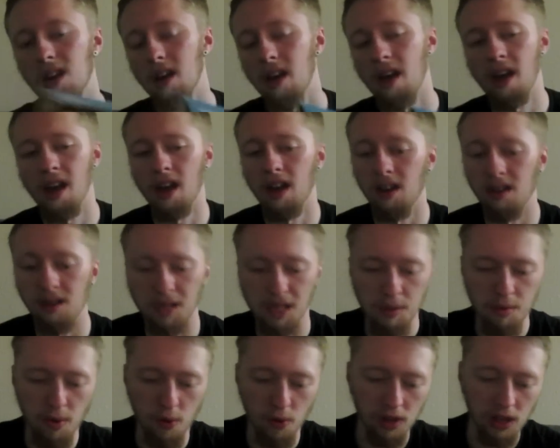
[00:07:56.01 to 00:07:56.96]
And it's
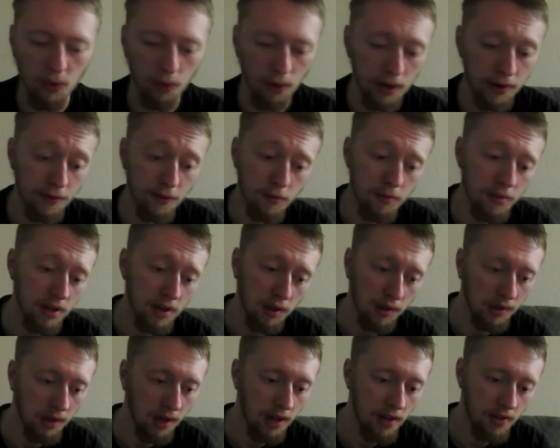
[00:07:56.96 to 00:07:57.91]
going to be really weird for me to
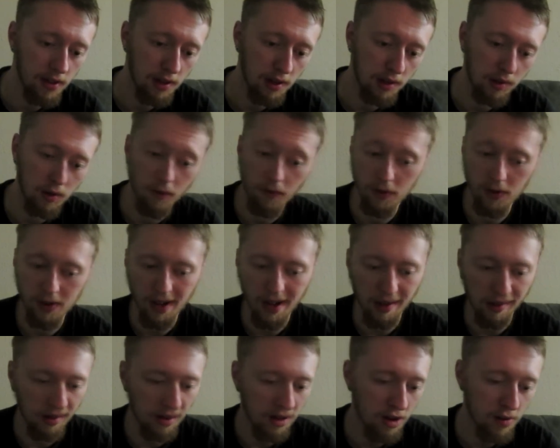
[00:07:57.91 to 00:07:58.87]
say this or for you
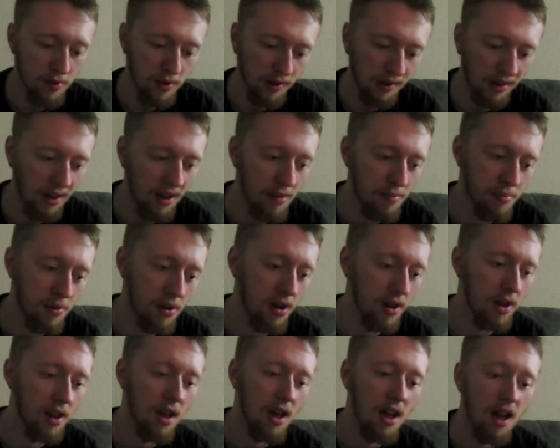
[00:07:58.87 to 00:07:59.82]
guys to hear me say it,
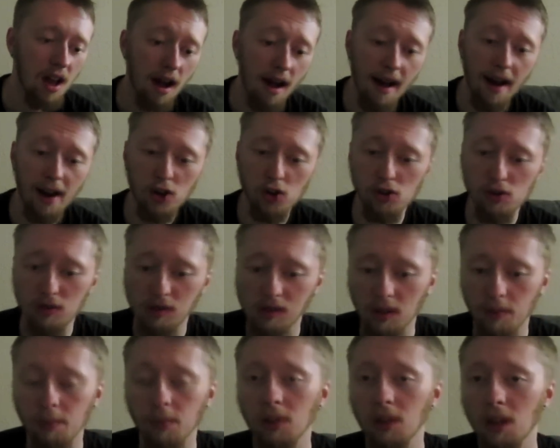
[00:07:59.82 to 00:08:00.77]
but I actually used
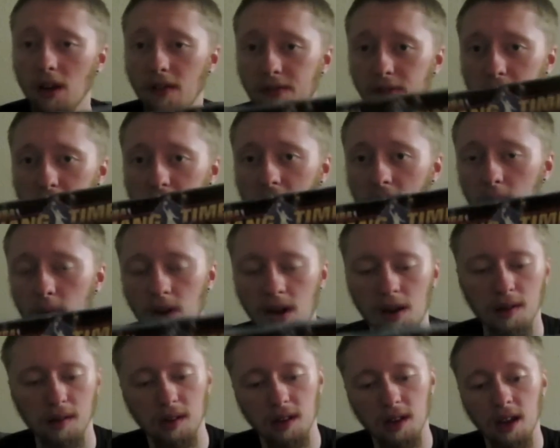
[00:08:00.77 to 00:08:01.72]
to love this game when I
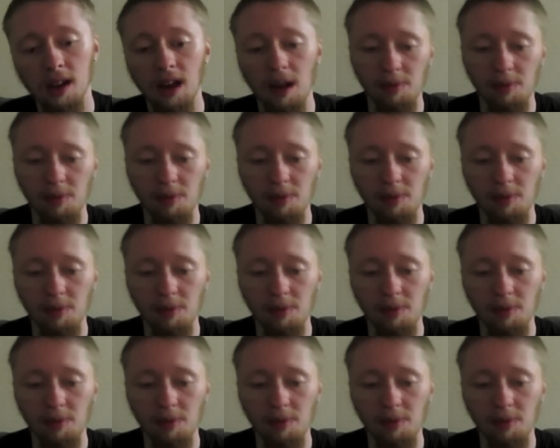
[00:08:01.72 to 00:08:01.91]
was a kid.